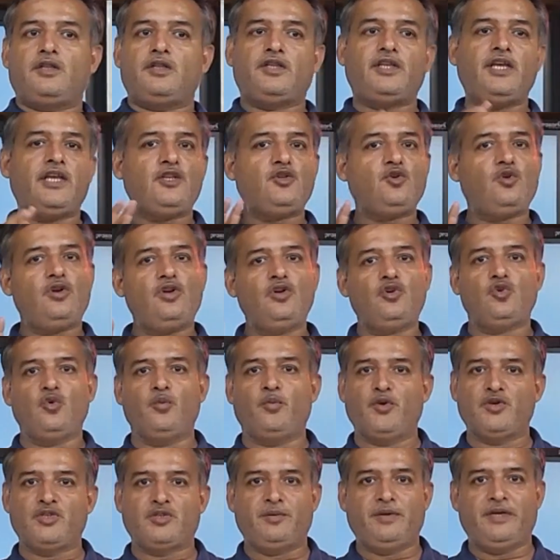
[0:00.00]
There is only two
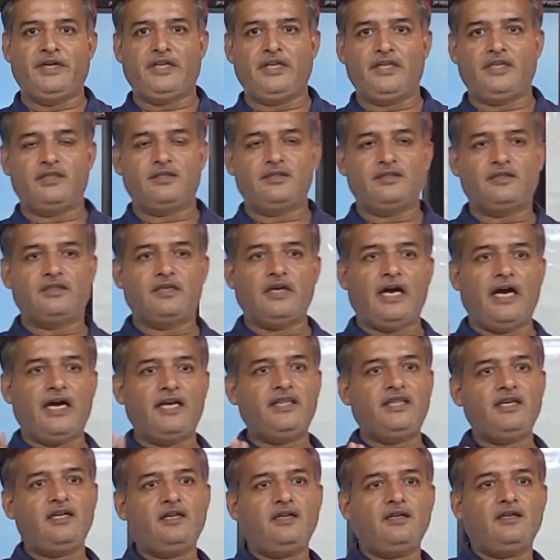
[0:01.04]
possibilities.
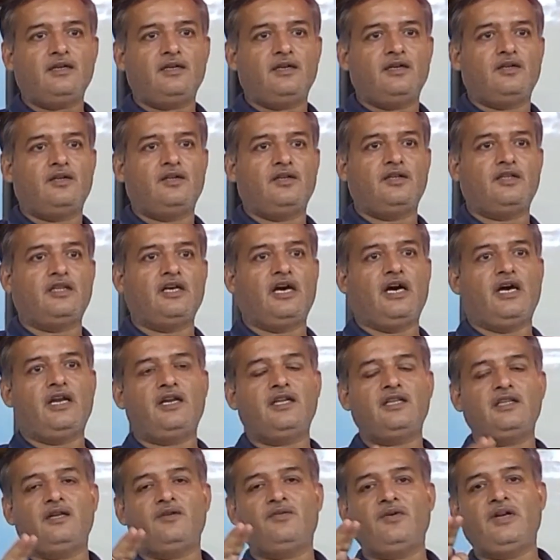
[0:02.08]
Either the
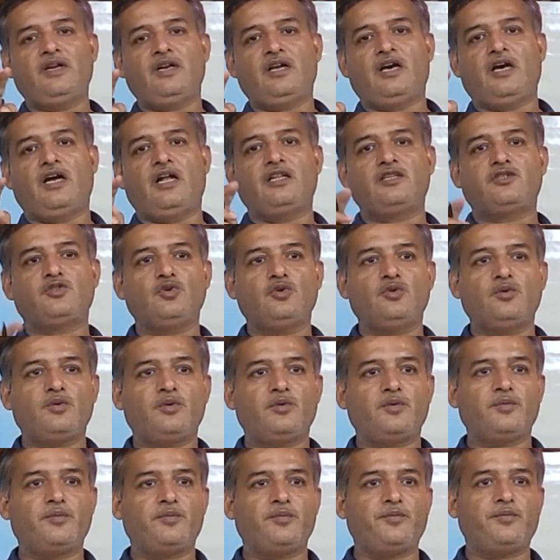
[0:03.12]
another one also
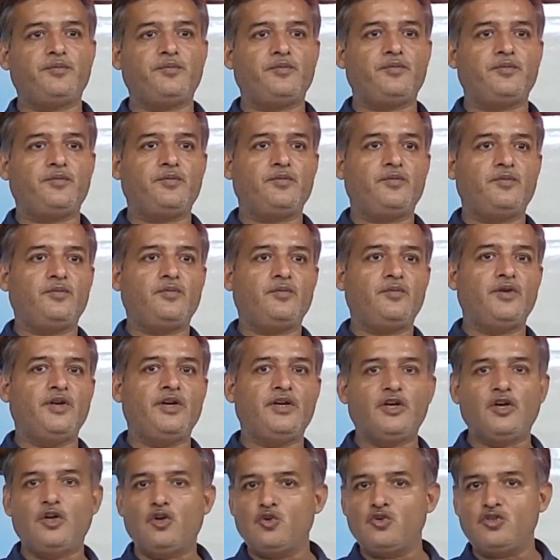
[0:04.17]

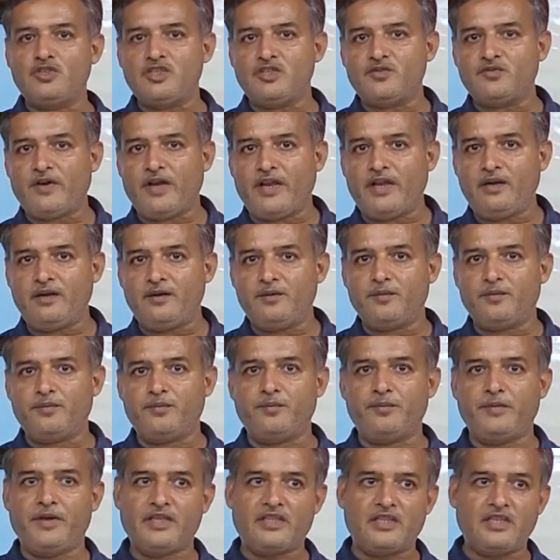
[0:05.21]
introduce this file,
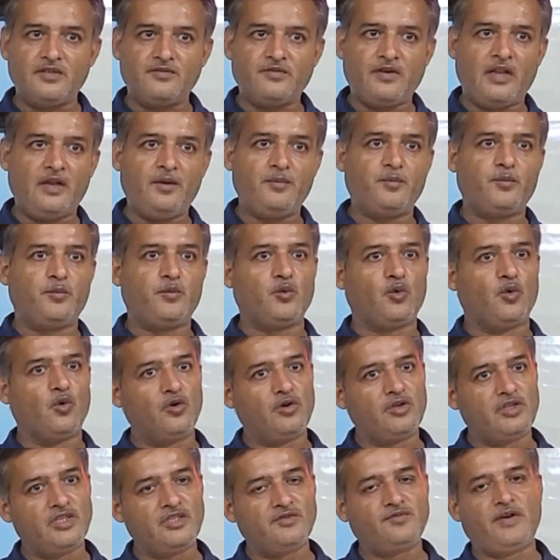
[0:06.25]
make this file,
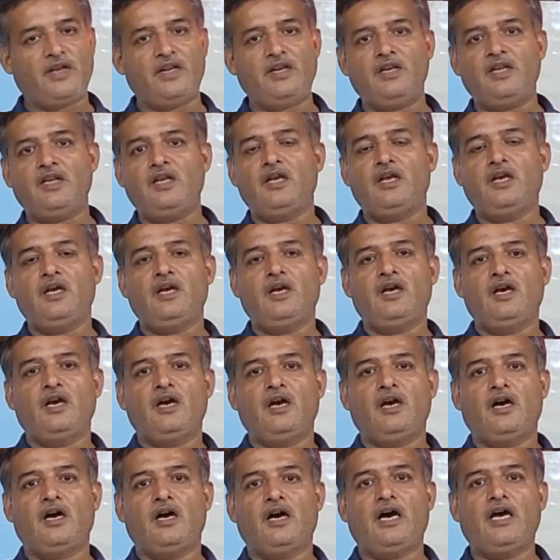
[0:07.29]
code this file,
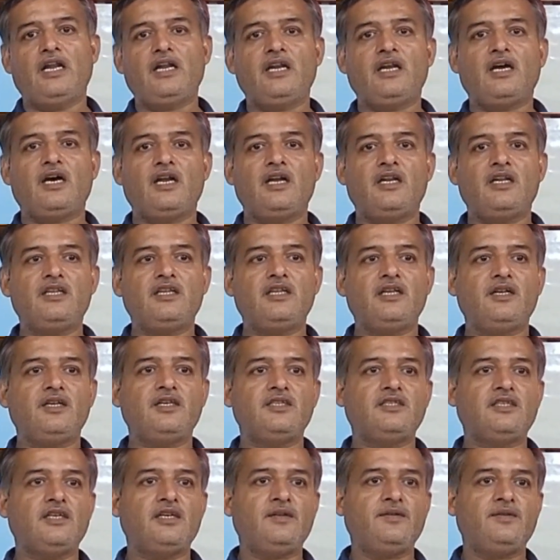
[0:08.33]
and another
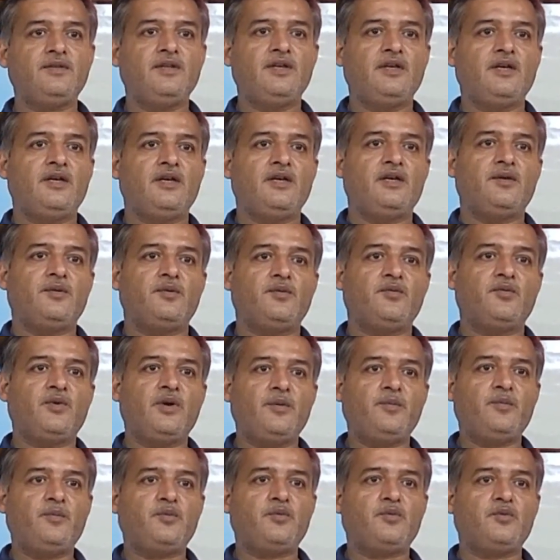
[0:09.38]
is the
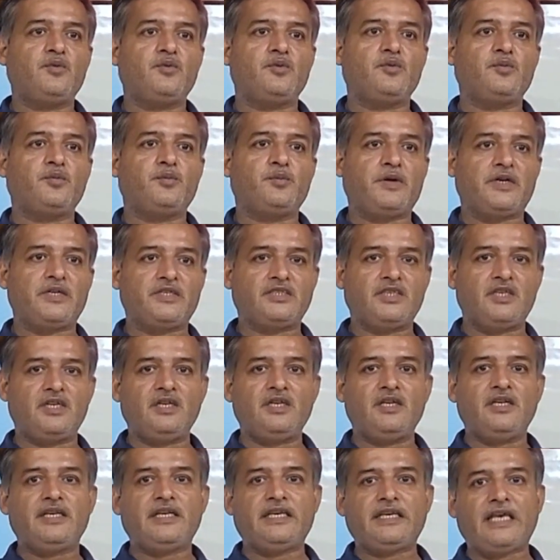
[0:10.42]
one
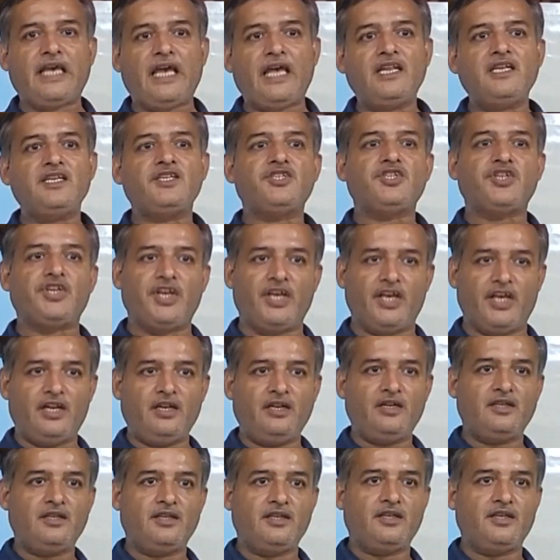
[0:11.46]
person can share
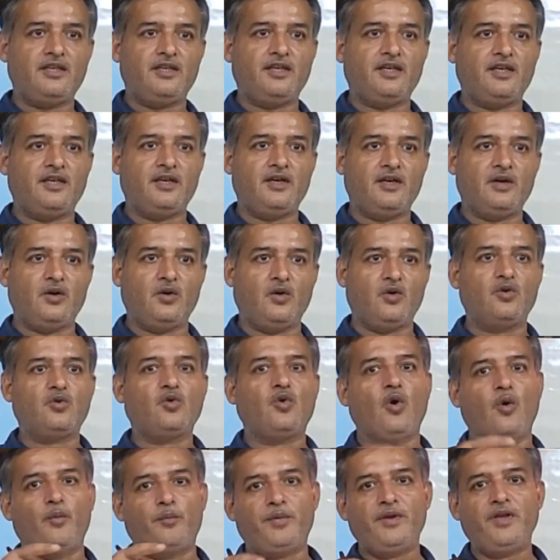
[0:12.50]
or
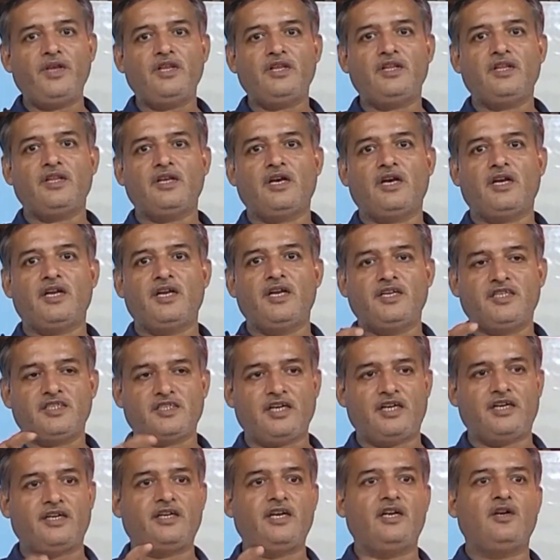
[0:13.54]
copy its
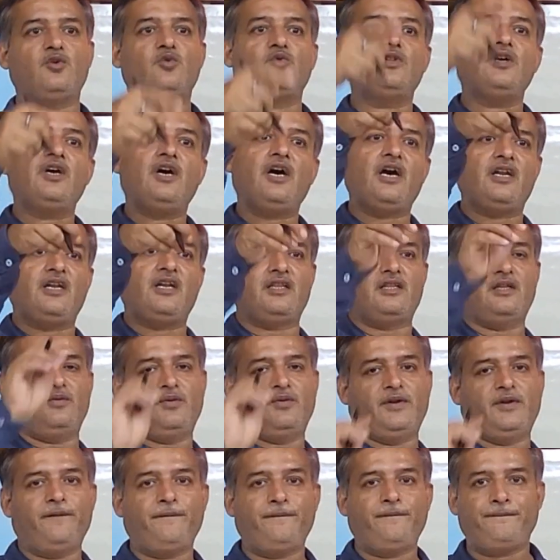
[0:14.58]
content to the another
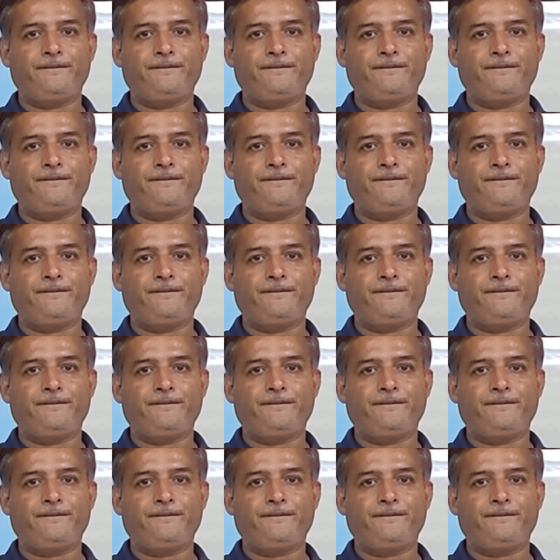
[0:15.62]
one.